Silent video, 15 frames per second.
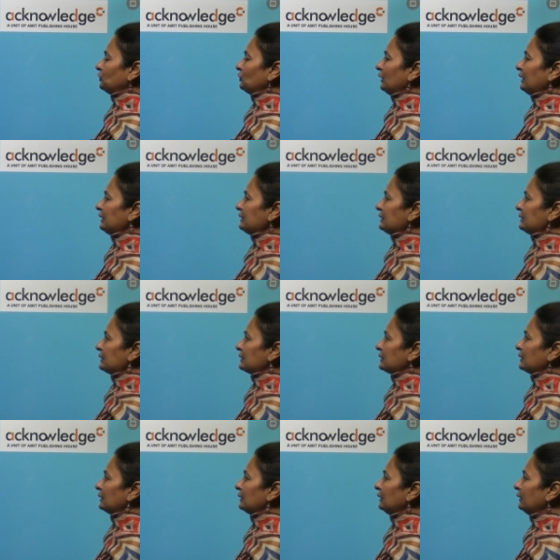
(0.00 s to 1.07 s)
So let's
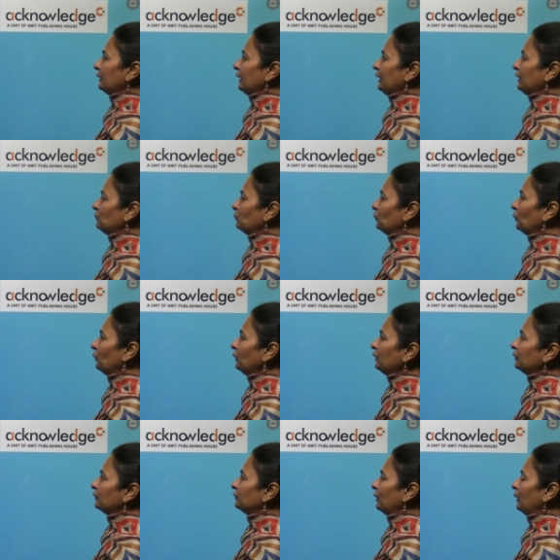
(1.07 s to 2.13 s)
read more
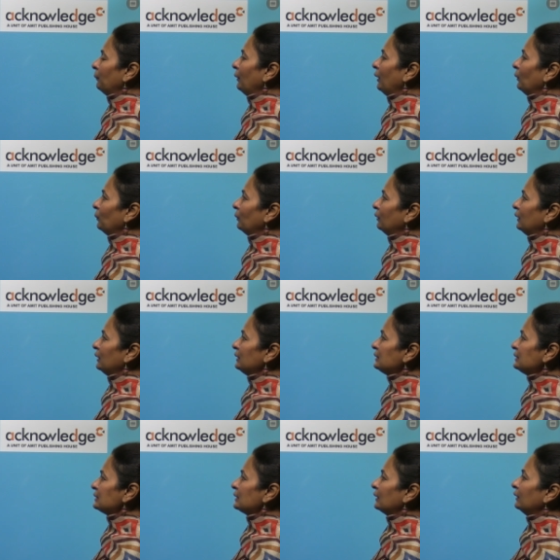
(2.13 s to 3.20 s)
about
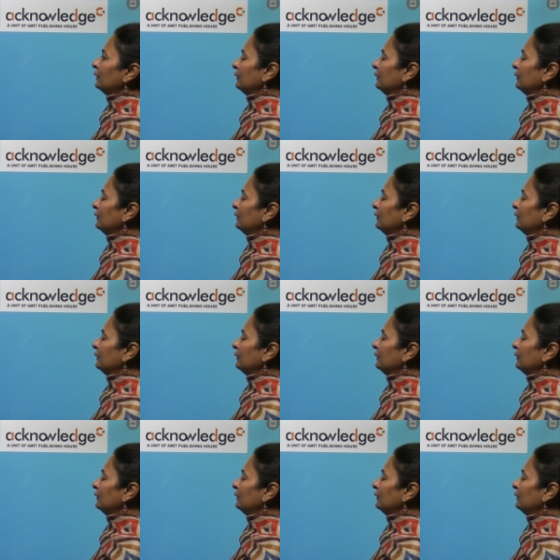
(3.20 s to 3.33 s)
this.